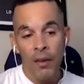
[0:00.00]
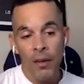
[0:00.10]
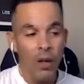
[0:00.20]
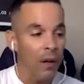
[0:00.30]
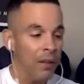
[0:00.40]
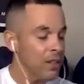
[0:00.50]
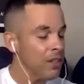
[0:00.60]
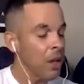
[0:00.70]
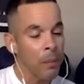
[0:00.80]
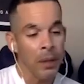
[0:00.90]
you know, all these
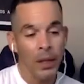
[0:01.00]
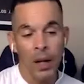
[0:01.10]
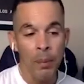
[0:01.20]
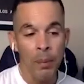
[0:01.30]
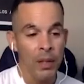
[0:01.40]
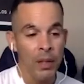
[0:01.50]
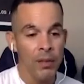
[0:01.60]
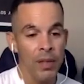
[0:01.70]
supplement companies